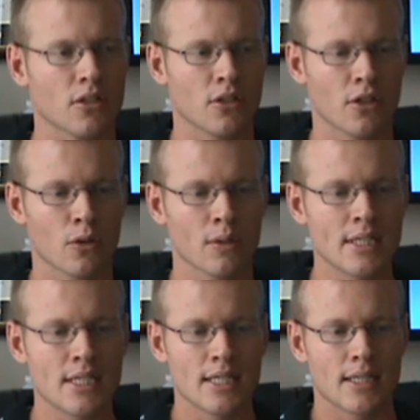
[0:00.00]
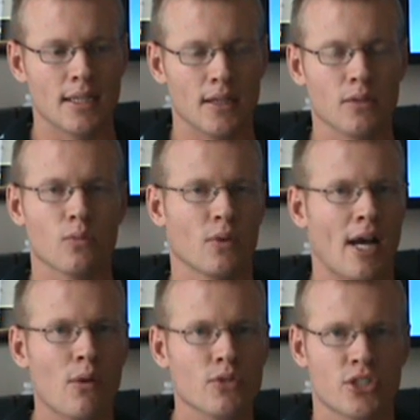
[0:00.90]
You know,
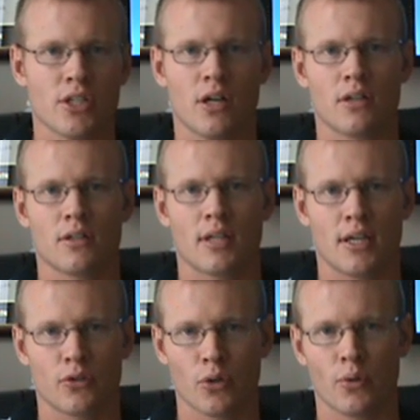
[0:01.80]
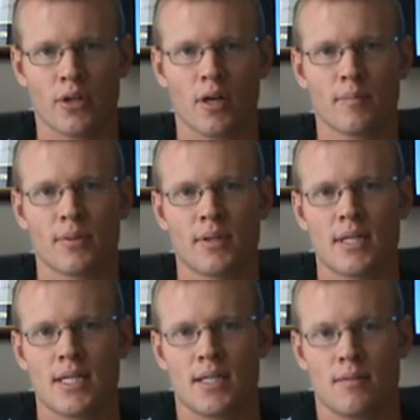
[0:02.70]
when I was young and growing up,
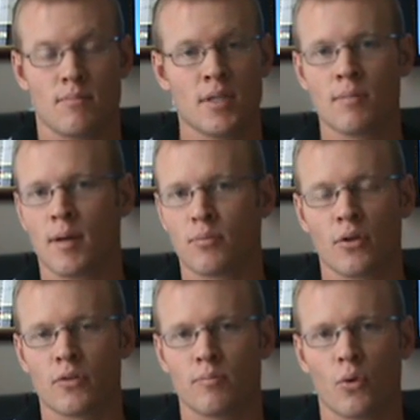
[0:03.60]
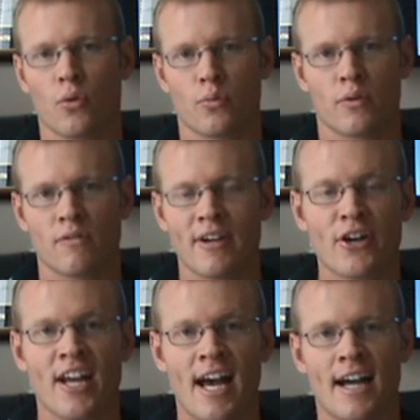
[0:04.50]
me and my brother both were
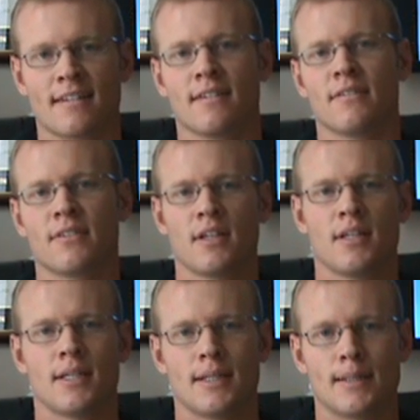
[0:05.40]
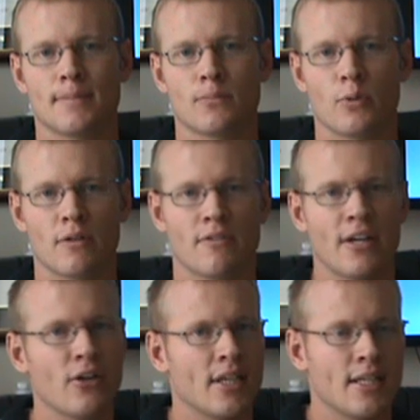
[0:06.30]
very active. We were
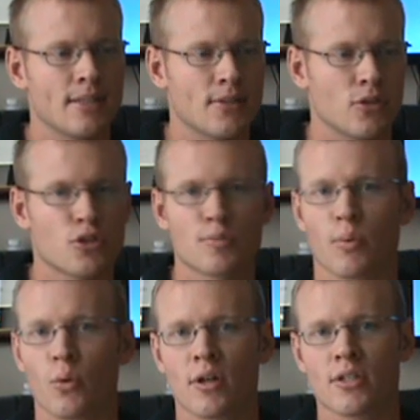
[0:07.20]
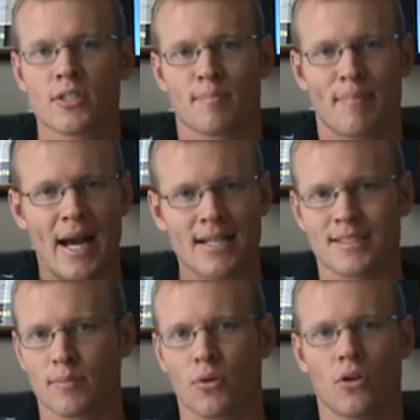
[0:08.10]
very into sports.
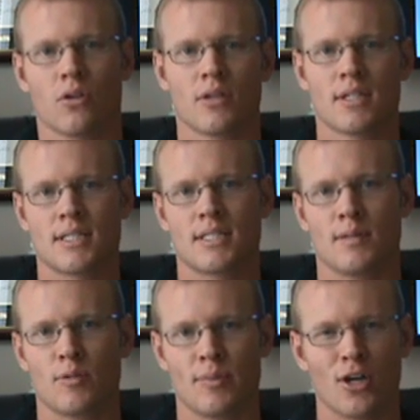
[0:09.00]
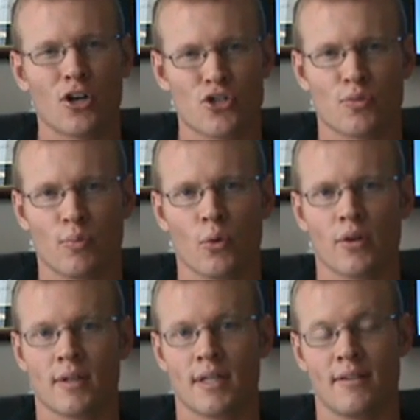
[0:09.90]
Basketball seemed to be our
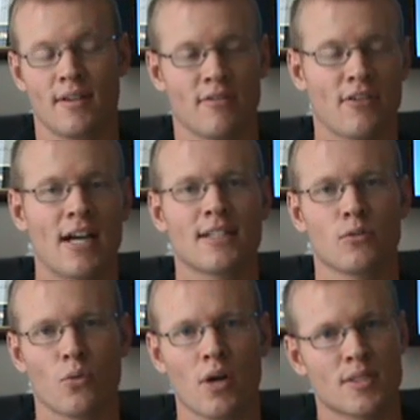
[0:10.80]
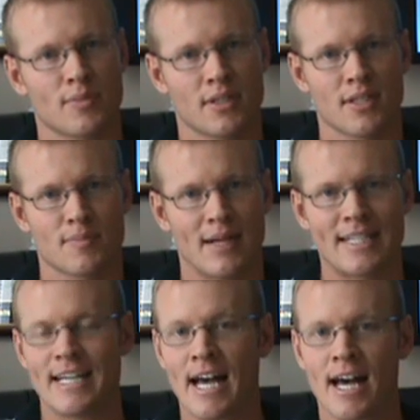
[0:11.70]
sport, and in fact it was because
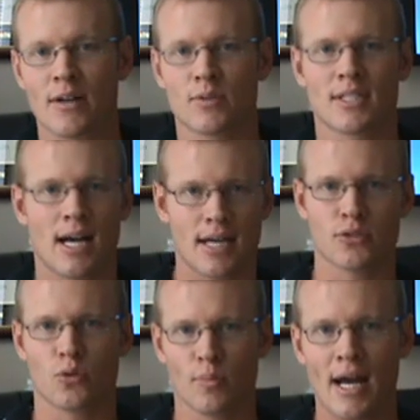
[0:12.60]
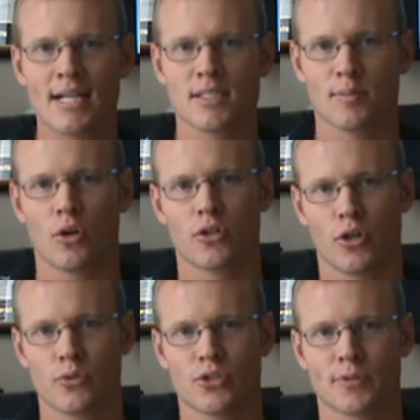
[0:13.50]
my dad was a high school basketball
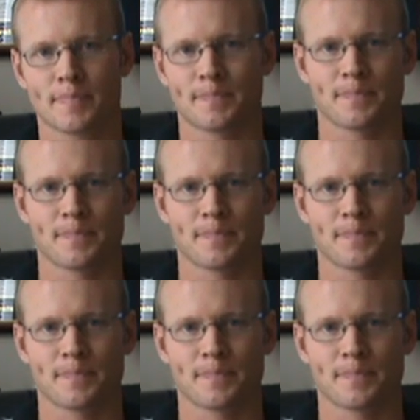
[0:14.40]
coach.